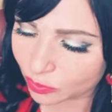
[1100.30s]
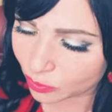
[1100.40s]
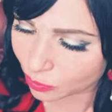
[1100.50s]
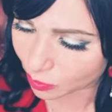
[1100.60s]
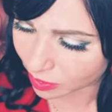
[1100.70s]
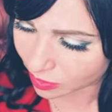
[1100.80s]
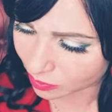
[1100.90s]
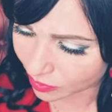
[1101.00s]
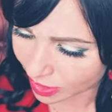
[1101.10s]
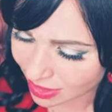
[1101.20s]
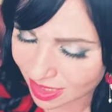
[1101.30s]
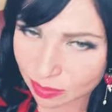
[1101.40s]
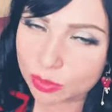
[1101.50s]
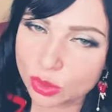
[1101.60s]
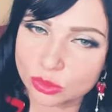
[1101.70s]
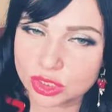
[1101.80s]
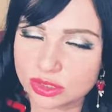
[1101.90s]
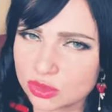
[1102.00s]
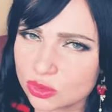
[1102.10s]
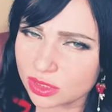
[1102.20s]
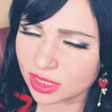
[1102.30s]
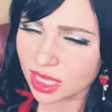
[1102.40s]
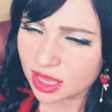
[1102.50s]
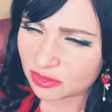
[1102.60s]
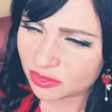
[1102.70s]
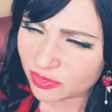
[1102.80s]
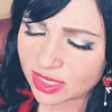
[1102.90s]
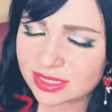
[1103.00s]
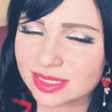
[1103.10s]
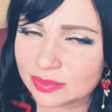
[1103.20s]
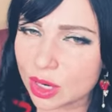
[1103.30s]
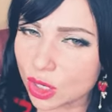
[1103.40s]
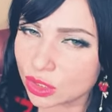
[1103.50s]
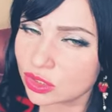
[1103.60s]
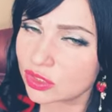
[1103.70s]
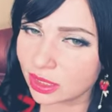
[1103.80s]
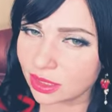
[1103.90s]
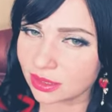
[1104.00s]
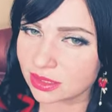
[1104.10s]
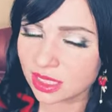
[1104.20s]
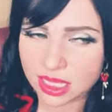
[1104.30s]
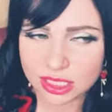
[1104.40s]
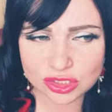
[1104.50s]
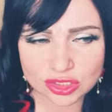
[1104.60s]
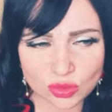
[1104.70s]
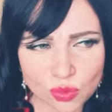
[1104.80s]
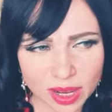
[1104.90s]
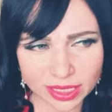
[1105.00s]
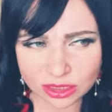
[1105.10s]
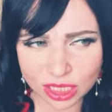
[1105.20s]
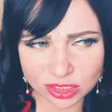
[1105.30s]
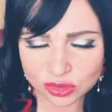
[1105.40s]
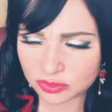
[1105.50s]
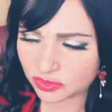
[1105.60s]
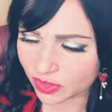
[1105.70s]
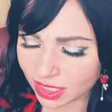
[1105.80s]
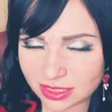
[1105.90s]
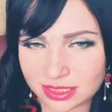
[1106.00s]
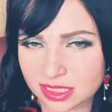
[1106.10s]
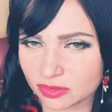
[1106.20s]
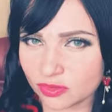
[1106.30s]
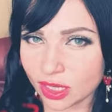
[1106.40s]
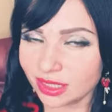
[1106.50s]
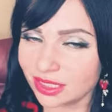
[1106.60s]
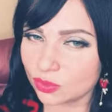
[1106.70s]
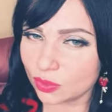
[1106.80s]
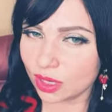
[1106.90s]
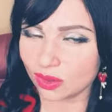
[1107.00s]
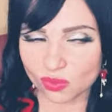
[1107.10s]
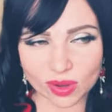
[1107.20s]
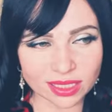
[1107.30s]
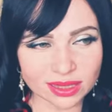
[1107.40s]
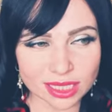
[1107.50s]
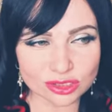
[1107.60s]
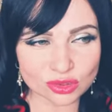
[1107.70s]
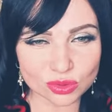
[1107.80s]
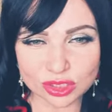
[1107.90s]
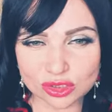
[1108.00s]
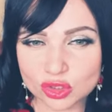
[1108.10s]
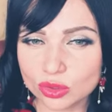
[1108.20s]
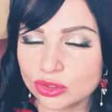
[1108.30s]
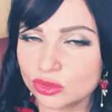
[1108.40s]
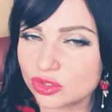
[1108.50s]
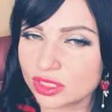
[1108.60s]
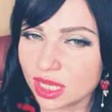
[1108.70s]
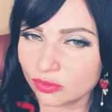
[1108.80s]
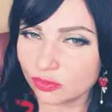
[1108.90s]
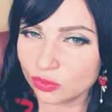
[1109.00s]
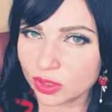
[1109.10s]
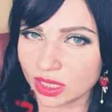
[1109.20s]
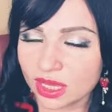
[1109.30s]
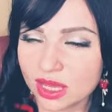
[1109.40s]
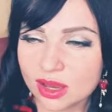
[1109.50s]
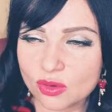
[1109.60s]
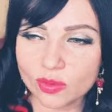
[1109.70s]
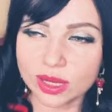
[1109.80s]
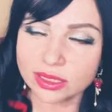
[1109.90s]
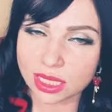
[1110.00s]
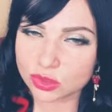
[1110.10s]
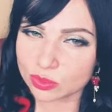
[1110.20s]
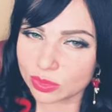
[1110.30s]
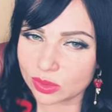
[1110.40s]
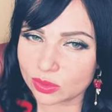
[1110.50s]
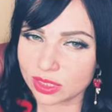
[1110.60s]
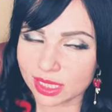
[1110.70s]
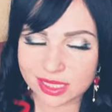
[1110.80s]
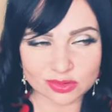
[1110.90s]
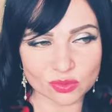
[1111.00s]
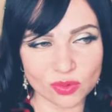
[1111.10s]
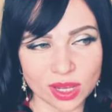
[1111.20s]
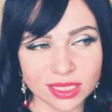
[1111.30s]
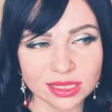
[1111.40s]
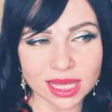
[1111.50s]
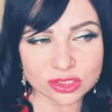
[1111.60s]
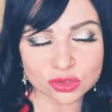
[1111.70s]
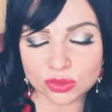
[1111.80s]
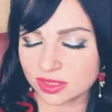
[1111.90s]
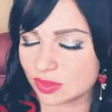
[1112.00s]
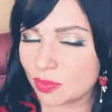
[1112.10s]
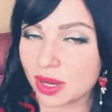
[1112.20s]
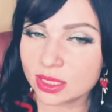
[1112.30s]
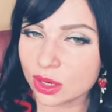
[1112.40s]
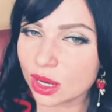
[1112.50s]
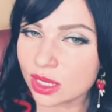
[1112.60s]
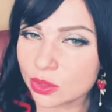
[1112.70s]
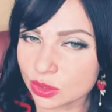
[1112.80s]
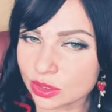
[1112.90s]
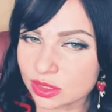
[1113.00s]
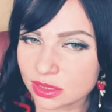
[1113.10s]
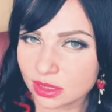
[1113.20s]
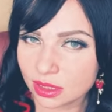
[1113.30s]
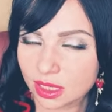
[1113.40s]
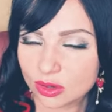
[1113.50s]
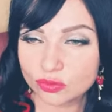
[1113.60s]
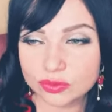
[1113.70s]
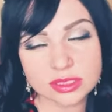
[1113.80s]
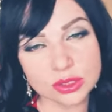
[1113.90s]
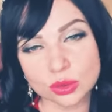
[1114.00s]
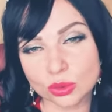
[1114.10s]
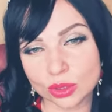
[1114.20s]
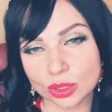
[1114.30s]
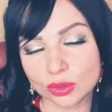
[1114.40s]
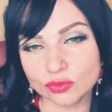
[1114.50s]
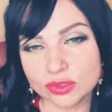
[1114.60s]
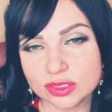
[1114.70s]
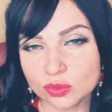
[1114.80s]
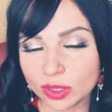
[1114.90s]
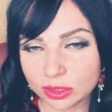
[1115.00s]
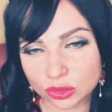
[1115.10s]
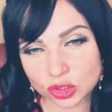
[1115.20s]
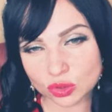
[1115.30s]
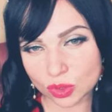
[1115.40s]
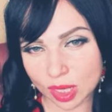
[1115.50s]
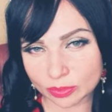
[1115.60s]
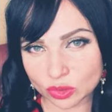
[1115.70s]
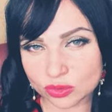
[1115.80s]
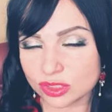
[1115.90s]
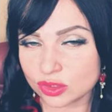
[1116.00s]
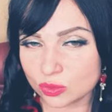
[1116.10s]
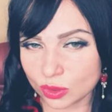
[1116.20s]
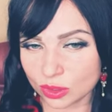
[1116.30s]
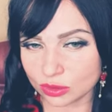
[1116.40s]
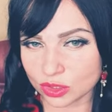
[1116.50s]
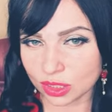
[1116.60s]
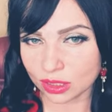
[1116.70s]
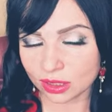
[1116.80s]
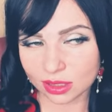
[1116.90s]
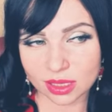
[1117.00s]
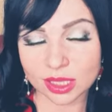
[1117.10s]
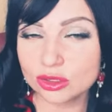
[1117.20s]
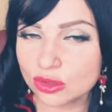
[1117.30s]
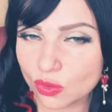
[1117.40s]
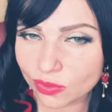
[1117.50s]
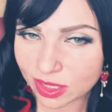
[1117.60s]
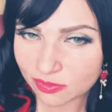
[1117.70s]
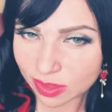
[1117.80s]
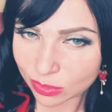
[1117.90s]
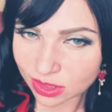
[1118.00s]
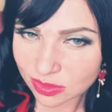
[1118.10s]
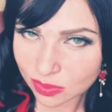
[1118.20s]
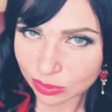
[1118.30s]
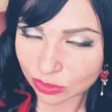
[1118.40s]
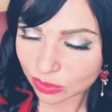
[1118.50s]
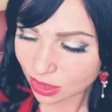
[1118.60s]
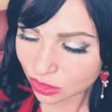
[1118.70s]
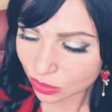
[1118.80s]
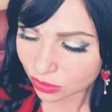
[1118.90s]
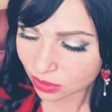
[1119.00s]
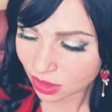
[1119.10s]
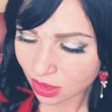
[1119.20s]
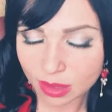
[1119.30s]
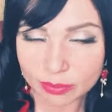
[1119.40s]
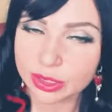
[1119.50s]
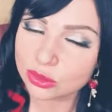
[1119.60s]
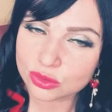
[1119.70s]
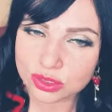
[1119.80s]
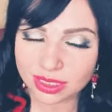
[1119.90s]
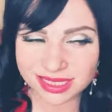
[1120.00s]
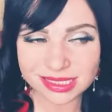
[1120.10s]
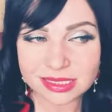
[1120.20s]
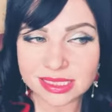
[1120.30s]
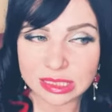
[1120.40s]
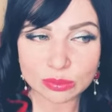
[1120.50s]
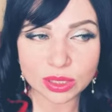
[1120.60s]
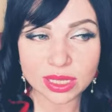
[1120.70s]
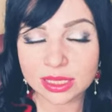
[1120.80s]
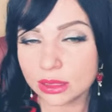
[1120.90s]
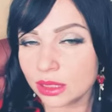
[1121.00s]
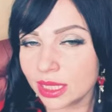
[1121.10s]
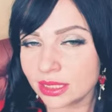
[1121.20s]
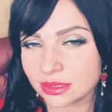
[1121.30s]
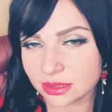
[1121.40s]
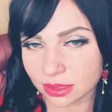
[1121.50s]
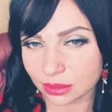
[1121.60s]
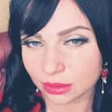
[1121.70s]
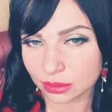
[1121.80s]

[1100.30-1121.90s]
uh, face some emotions you're gonna face some hard things so why not to face the fun as well why not to enjoy yourself fully why not to be creative why not to inspire others with your with the way you show up to this world you know why feminist women do not do it because they are simply lazy